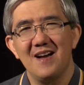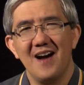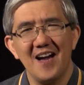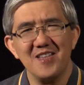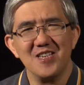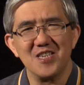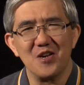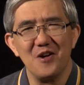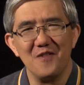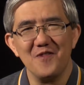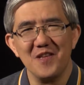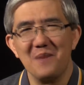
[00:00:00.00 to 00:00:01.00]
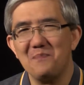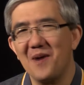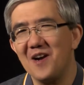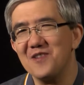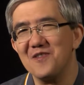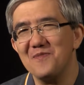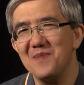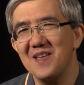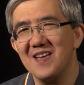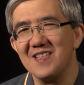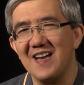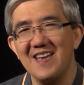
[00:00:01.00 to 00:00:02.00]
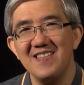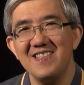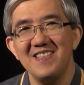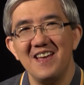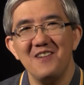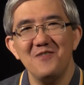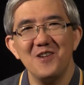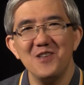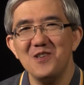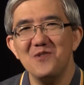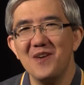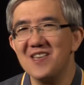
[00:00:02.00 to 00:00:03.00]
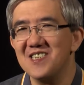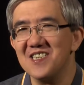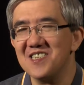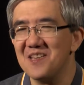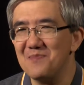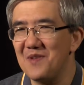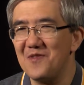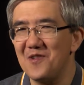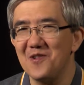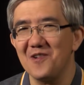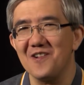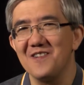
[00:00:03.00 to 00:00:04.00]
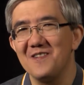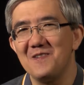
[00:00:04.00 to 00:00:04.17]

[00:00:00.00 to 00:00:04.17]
I discovered a part of me that I never knew existed before.